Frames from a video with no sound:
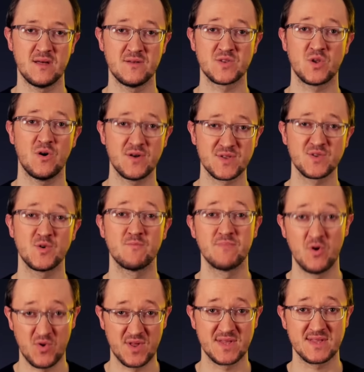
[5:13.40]
Now there's also a
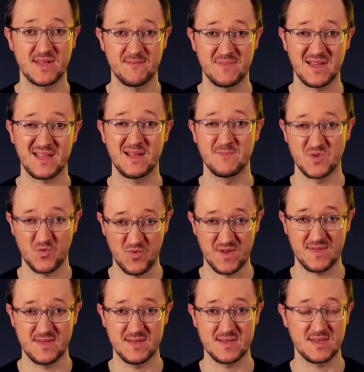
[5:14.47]
bonus tip that comes
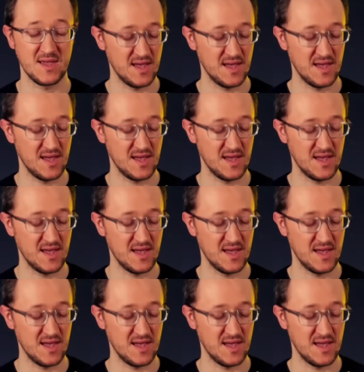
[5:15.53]
with this.